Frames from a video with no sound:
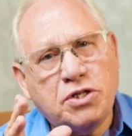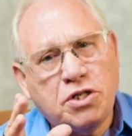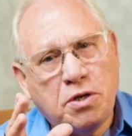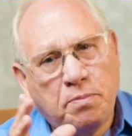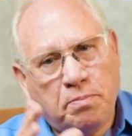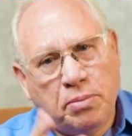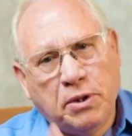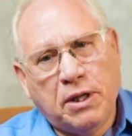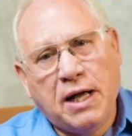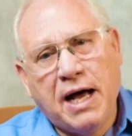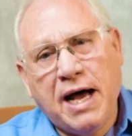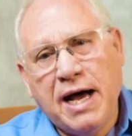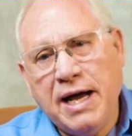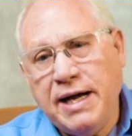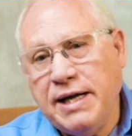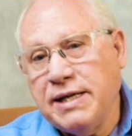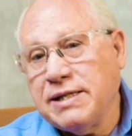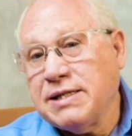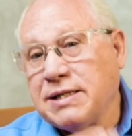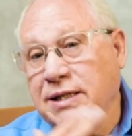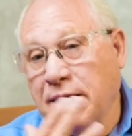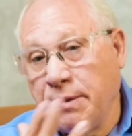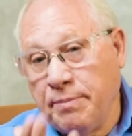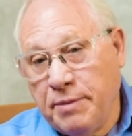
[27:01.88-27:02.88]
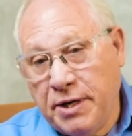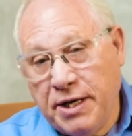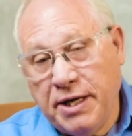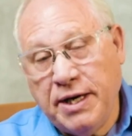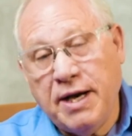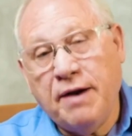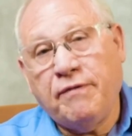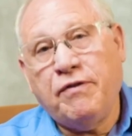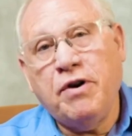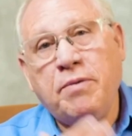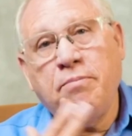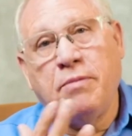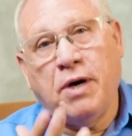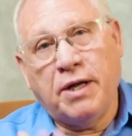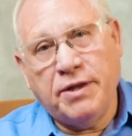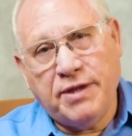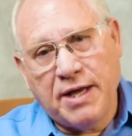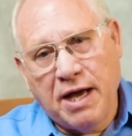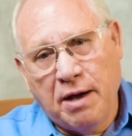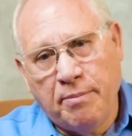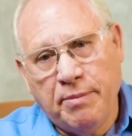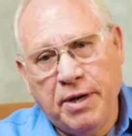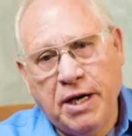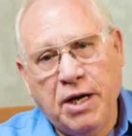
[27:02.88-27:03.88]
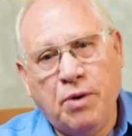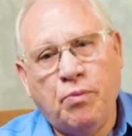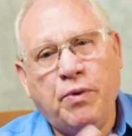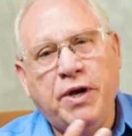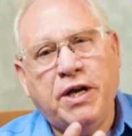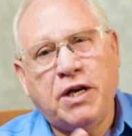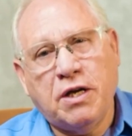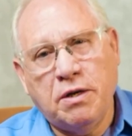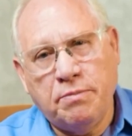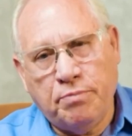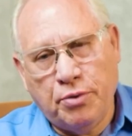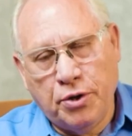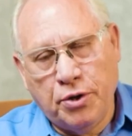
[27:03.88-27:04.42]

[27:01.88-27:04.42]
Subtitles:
supply is limited every month, how many we can